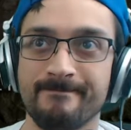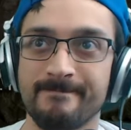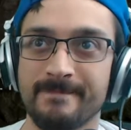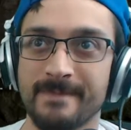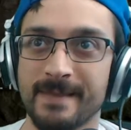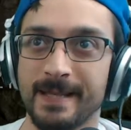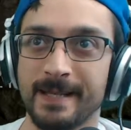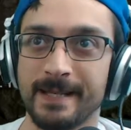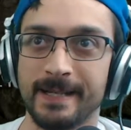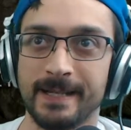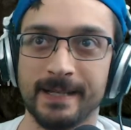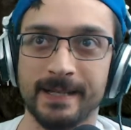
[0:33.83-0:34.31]

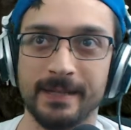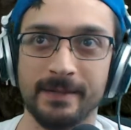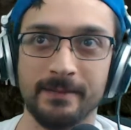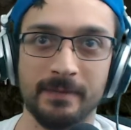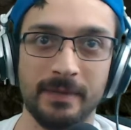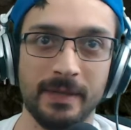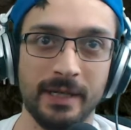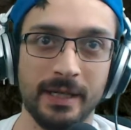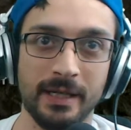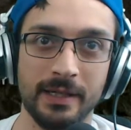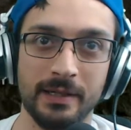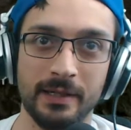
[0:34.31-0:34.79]

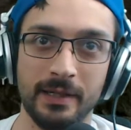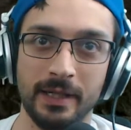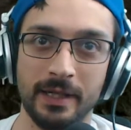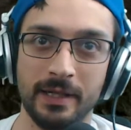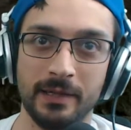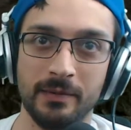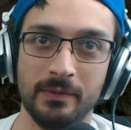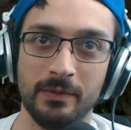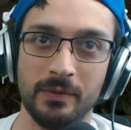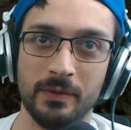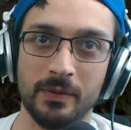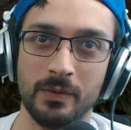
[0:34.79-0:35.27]

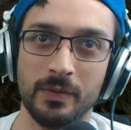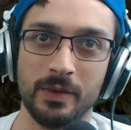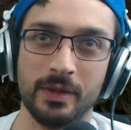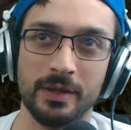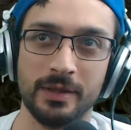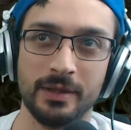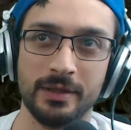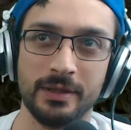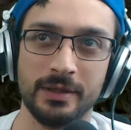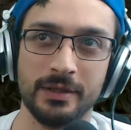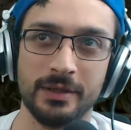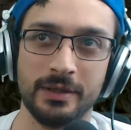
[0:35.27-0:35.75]
And what are
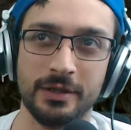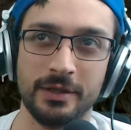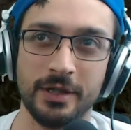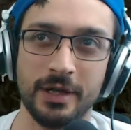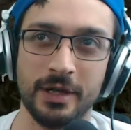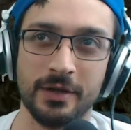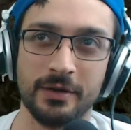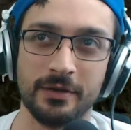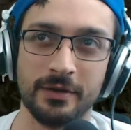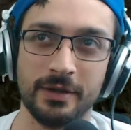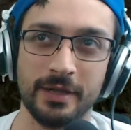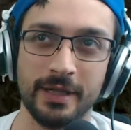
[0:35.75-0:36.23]
the
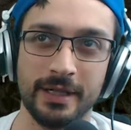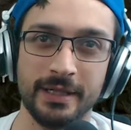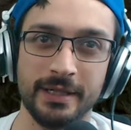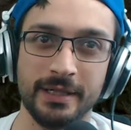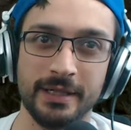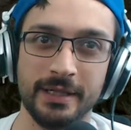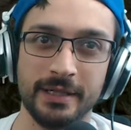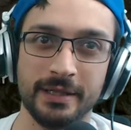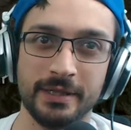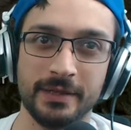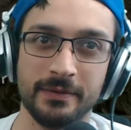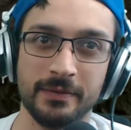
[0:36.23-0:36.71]
general
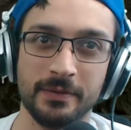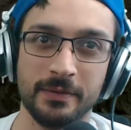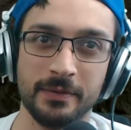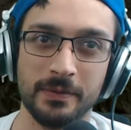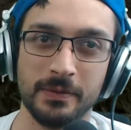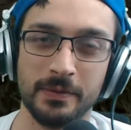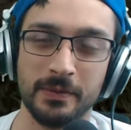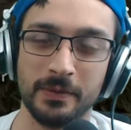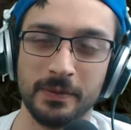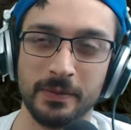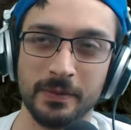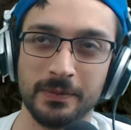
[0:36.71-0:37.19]
ideas?
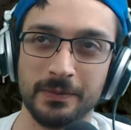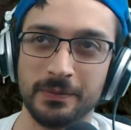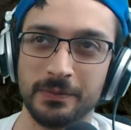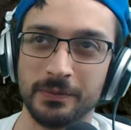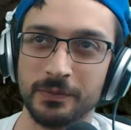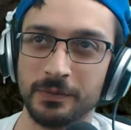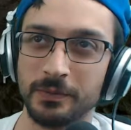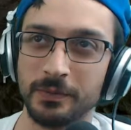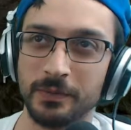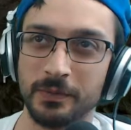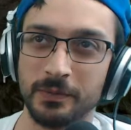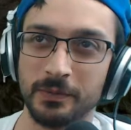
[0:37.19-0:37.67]

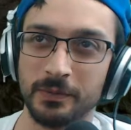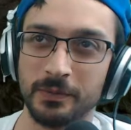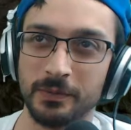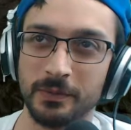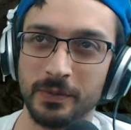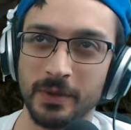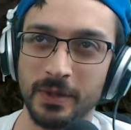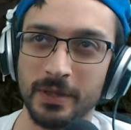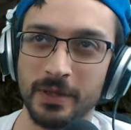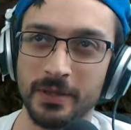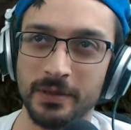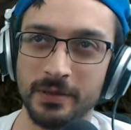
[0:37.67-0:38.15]

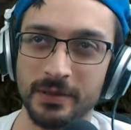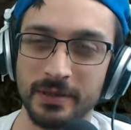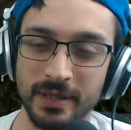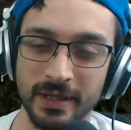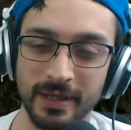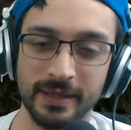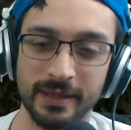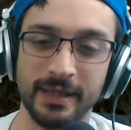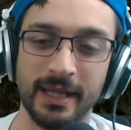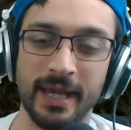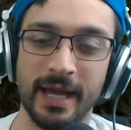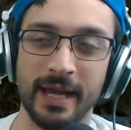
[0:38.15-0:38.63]
Where do you
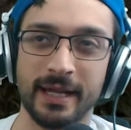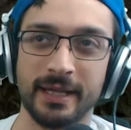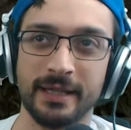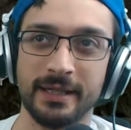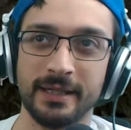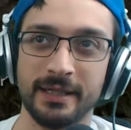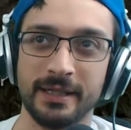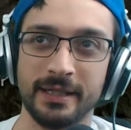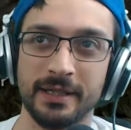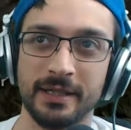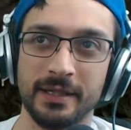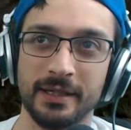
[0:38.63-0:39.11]

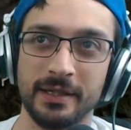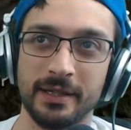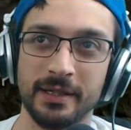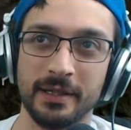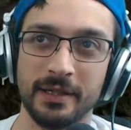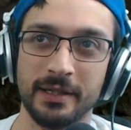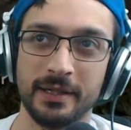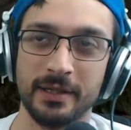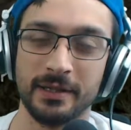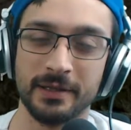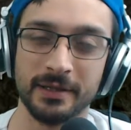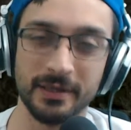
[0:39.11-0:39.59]
select
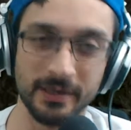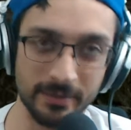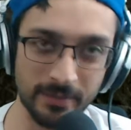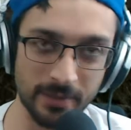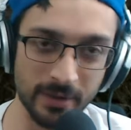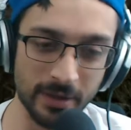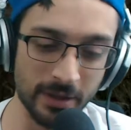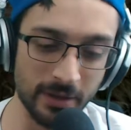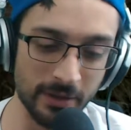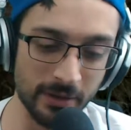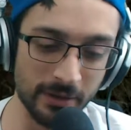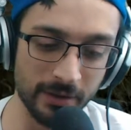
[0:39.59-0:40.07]
to put
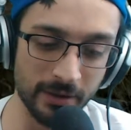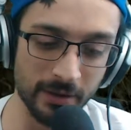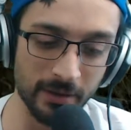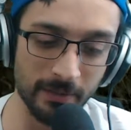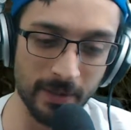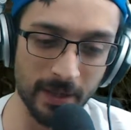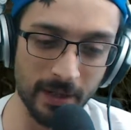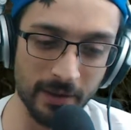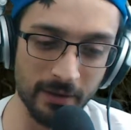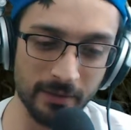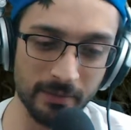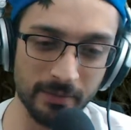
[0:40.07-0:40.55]
a nuclear
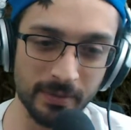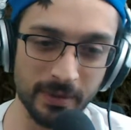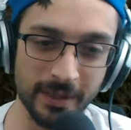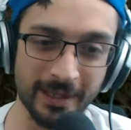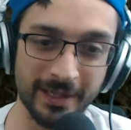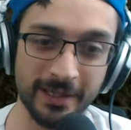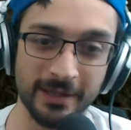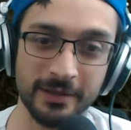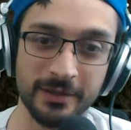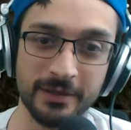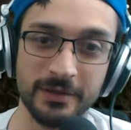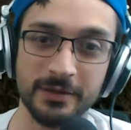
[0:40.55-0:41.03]
power plant?
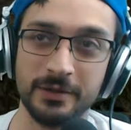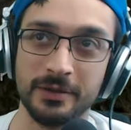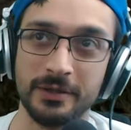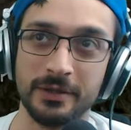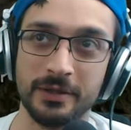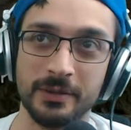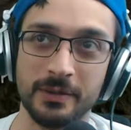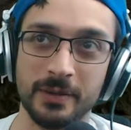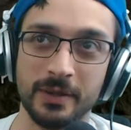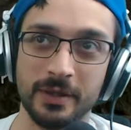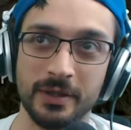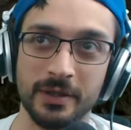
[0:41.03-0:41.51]
Usually,
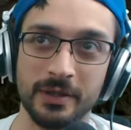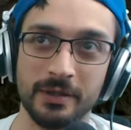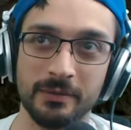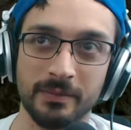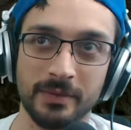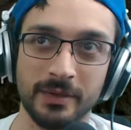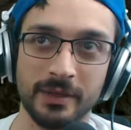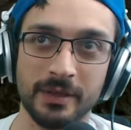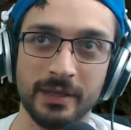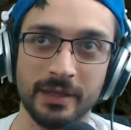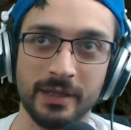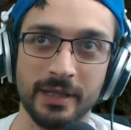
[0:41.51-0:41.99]
where you can
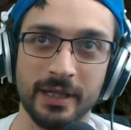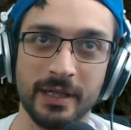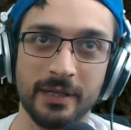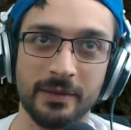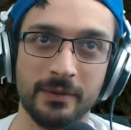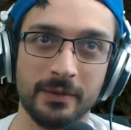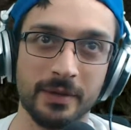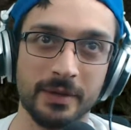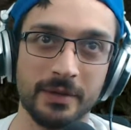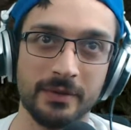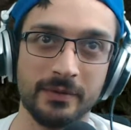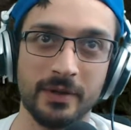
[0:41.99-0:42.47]
put the land and
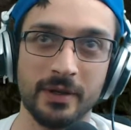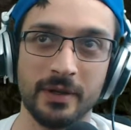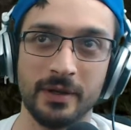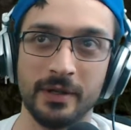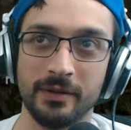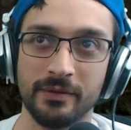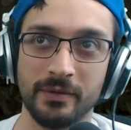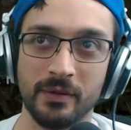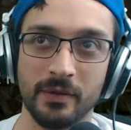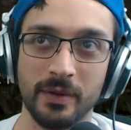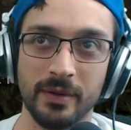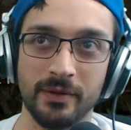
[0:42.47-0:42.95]
where it's far
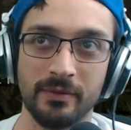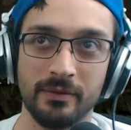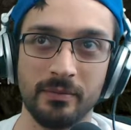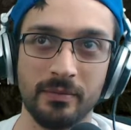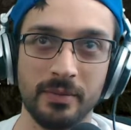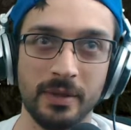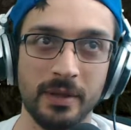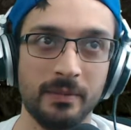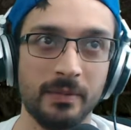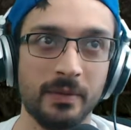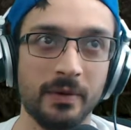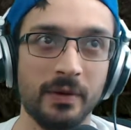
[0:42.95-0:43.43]
enough away from
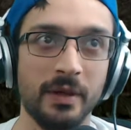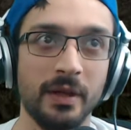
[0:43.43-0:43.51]
people.